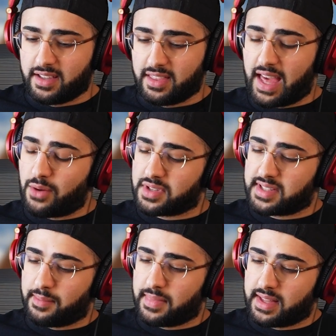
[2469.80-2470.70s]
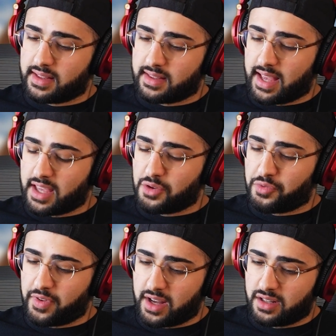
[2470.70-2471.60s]
That resentment that you
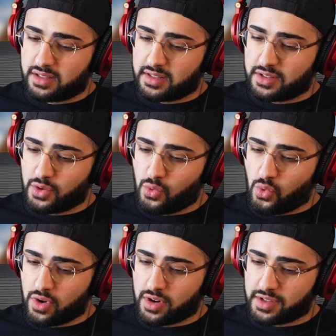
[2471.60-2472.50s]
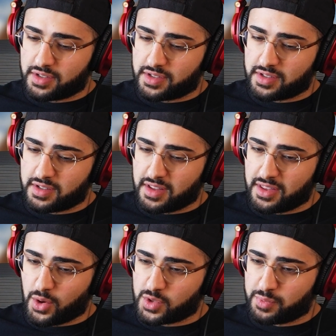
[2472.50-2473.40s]
felt towards
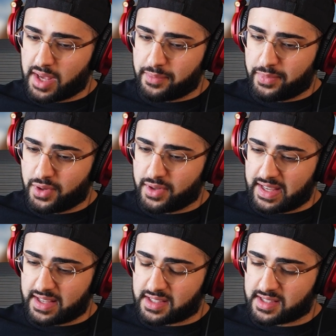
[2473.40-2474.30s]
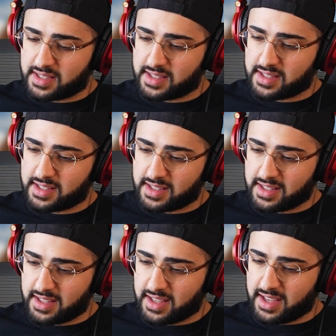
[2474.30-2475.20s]
those people,
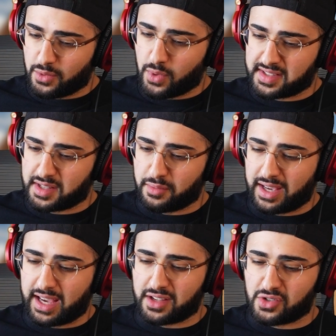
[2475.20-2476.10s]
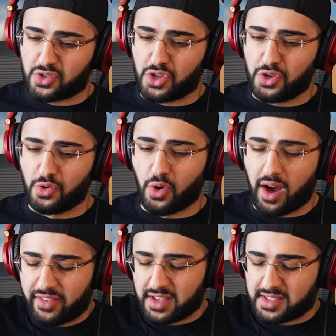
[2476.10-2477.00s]
it wasn't because you,
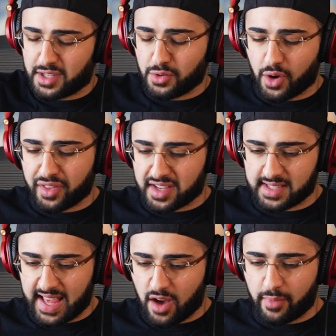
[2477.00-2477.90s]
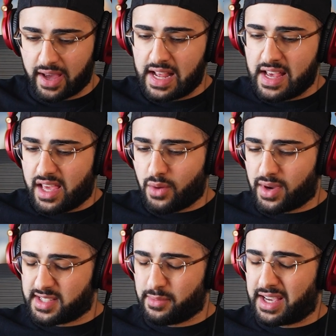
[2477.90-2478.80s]
obviously you know this now, but it
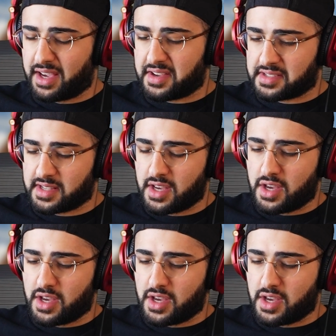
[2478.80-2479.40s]
wasn't because